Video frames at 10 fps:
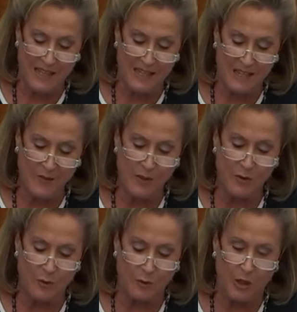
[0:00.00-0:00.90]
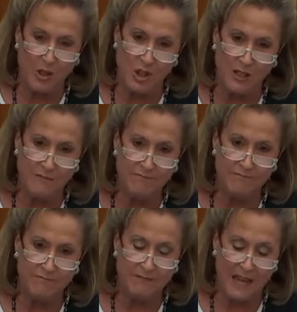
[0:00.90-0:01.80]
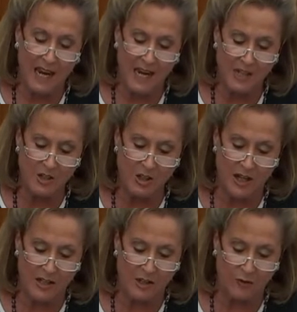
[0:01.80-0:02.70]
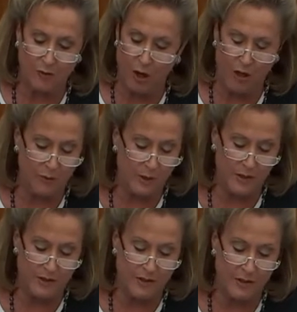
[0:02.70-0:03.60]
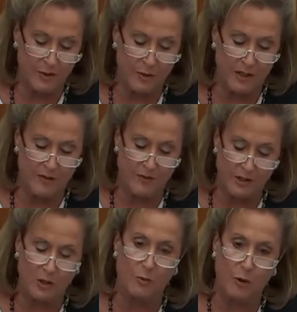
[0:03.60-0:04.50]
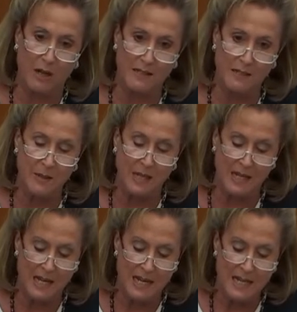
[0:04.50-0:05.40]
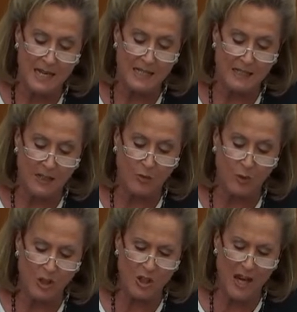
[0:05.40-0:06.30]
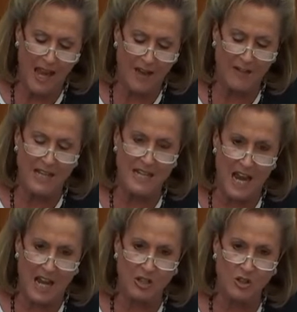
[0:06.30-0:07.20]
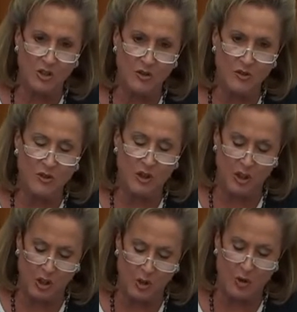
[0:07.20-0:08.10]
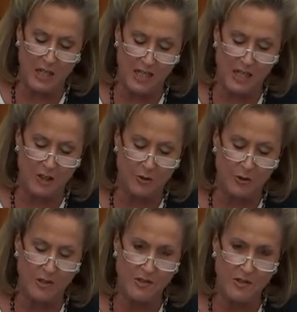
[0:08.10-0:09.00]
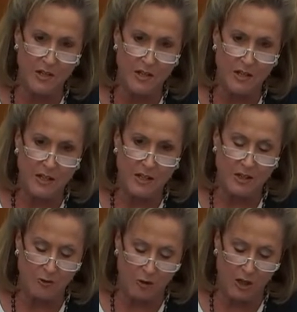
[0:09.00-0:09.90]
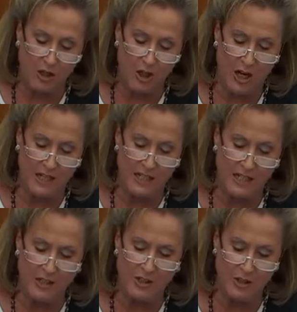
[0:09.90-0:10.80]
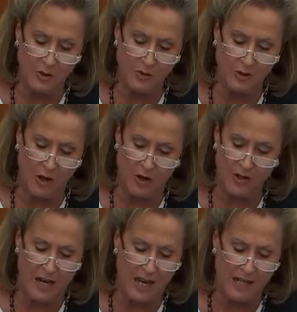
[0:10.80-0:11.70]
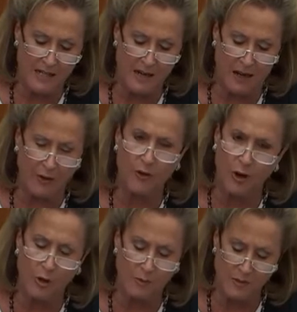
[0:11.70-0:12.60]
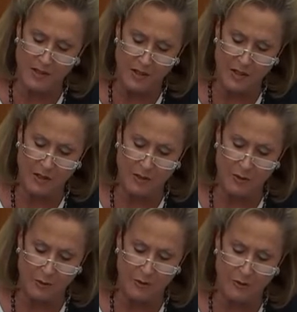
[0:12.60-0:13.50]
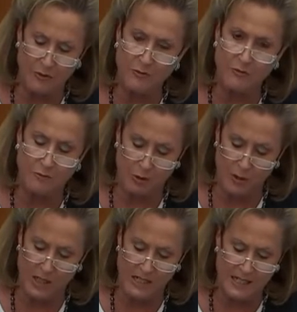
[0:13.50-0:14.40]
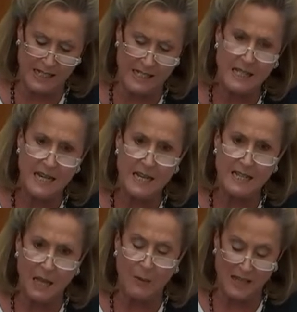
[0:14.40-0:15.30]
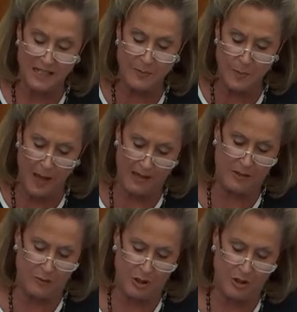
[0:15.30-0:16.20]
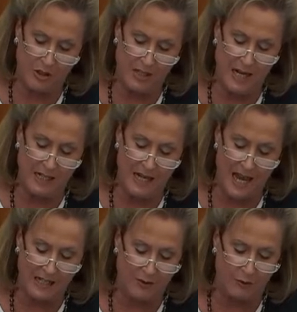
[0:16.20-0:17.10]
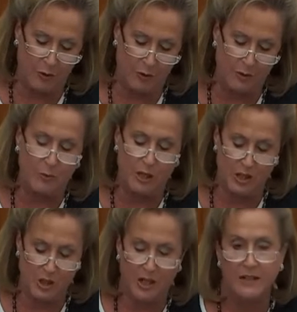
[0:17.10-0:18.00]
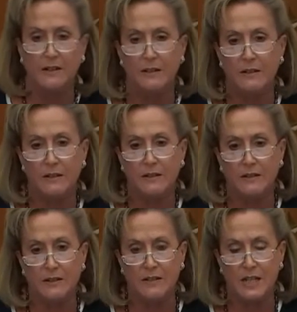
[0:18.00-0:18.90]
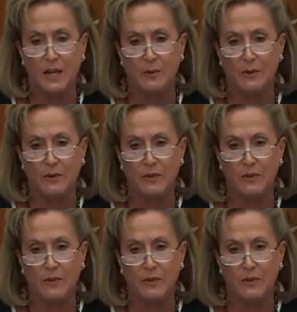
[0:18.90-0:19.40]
given Russia and China's fraught recent history and physical proximity, does Russia have a national security interest in drawing China into New START and other arms control treaties? And can we expect Russia to take an active role in bringing China to the table?